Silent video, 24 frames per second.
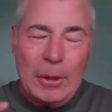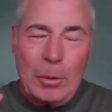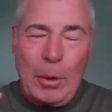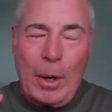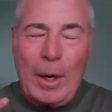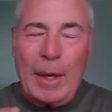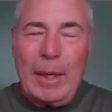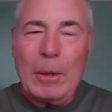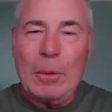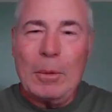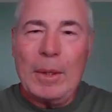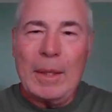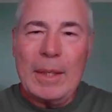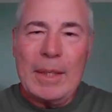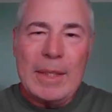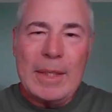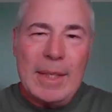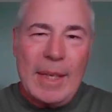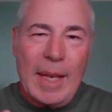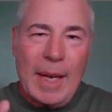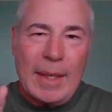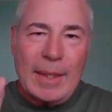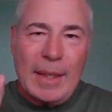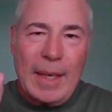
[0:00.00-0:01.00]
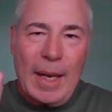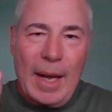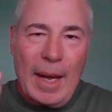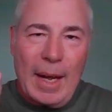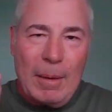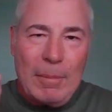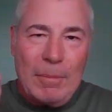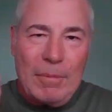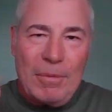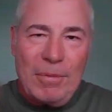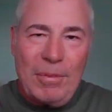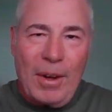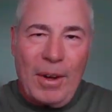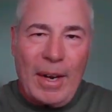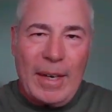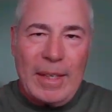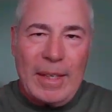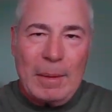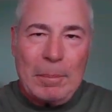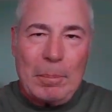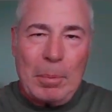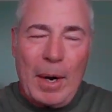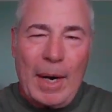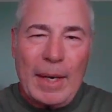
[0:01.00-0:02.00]
cranialrelease.com,
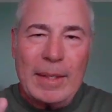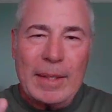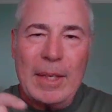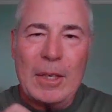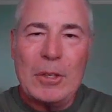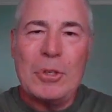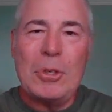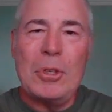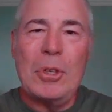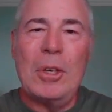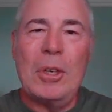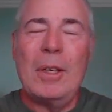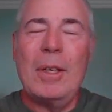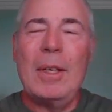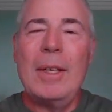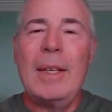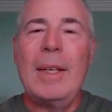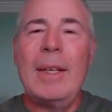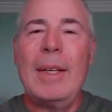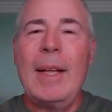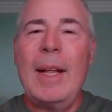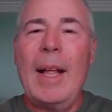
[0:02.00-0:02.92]
find a practitioner,